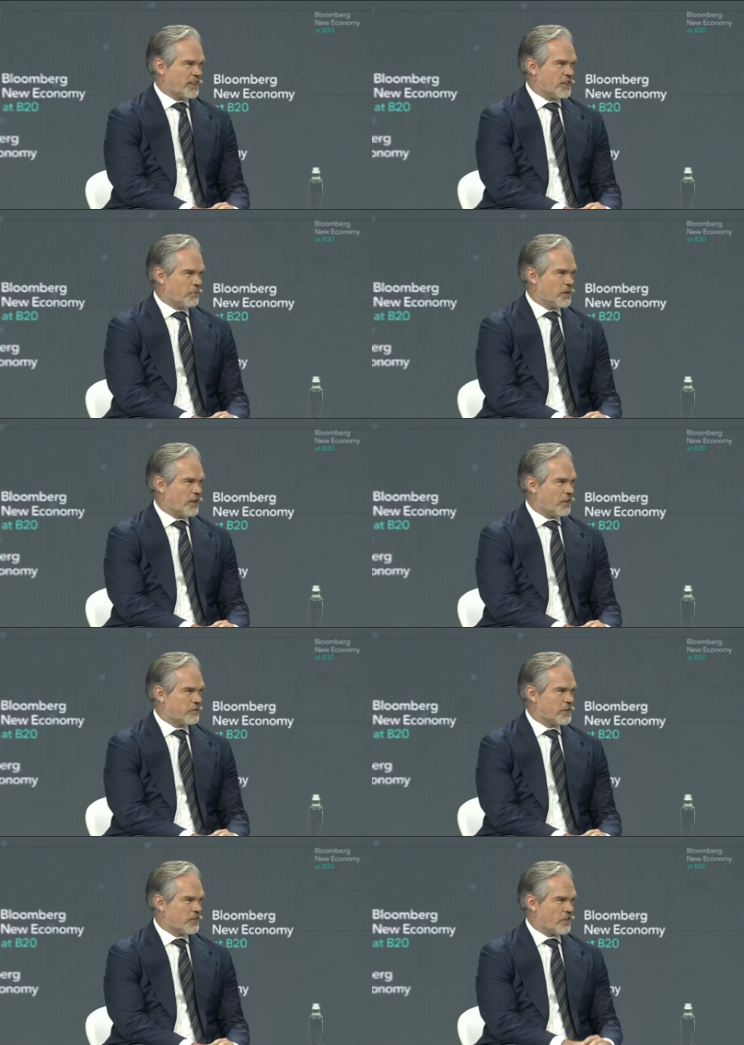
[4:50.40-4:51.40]
in the middle of
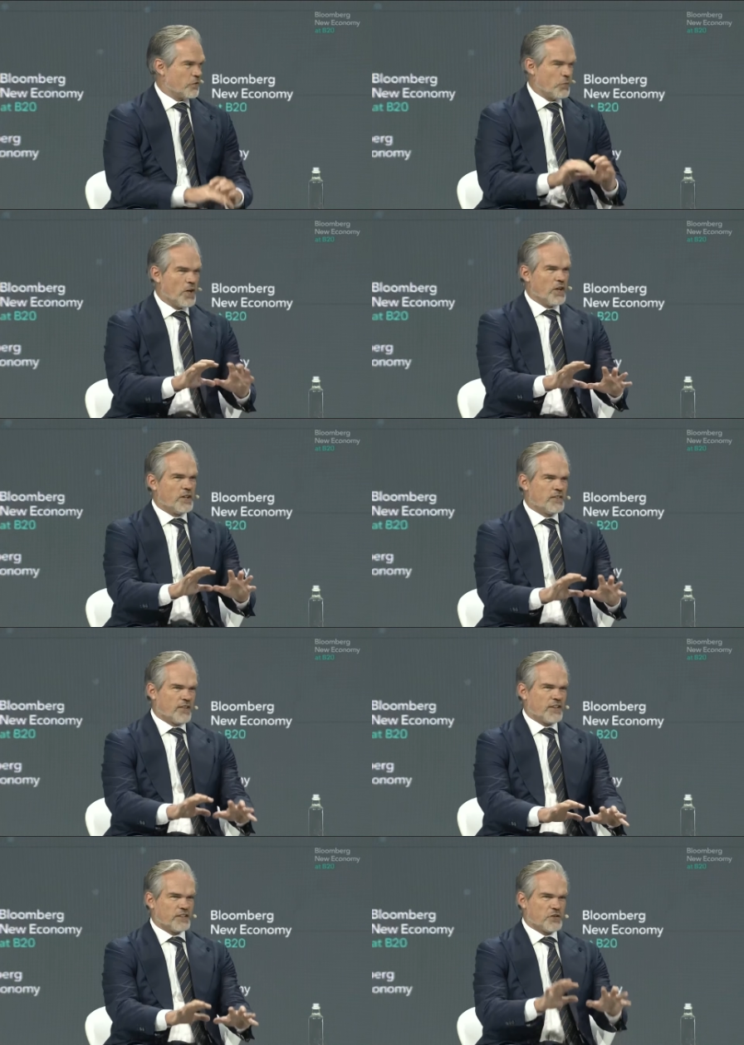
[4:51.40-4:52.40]
it. So it's
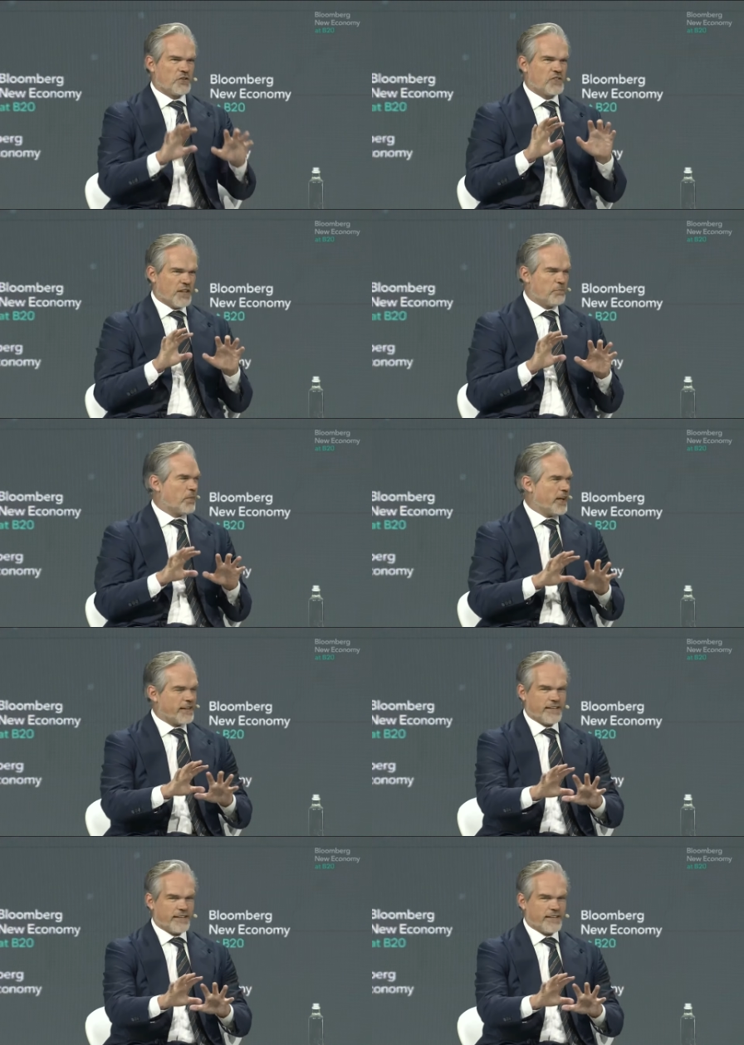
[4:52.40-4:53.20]
hard to step back